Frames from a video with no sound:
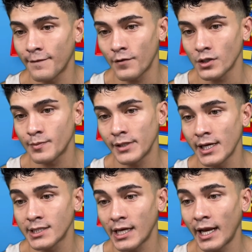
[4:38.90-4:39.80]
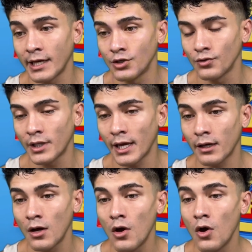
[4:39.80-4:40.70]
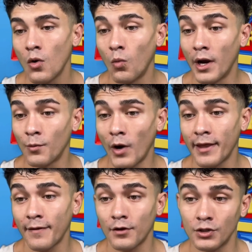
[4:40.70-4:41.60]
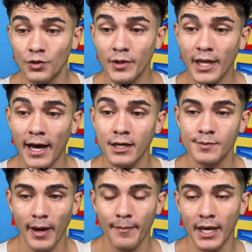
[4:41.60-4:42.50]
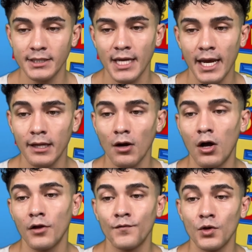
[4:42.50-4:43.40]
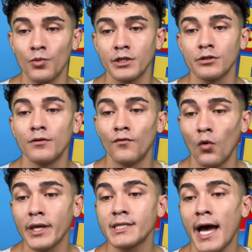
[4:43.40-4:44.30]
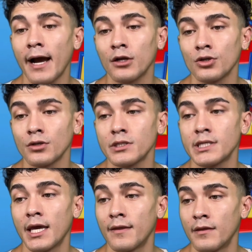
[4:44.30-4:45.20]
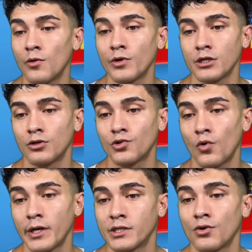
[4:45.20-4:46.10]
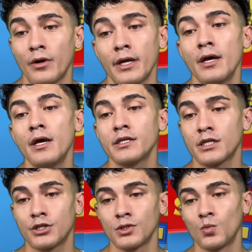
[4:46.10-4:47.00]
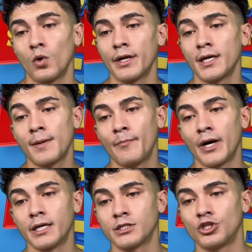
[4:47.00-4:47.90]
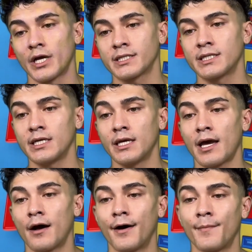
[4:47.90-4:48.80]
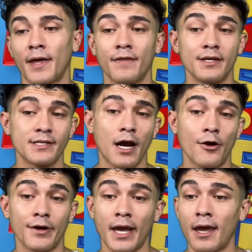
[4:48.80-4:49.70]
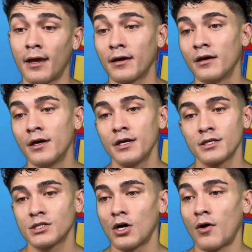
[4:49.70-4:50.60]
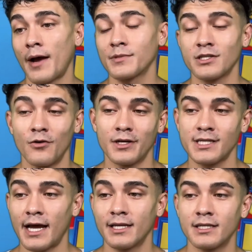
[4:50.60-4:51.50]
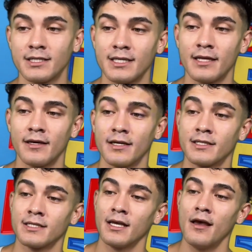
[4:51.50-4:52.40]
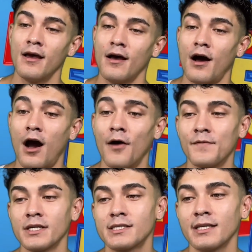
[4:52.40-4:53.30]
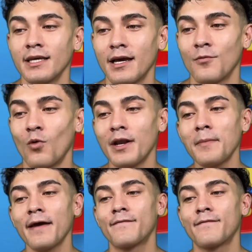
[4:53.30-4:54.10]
the first place. And I do think one way that they're doing that is by maintaining all of the original voice actors in the original Toy Story, such as Woody, Buzz, Jessie, and the entire gang. So I'm so excited to see this. Obviously, one of my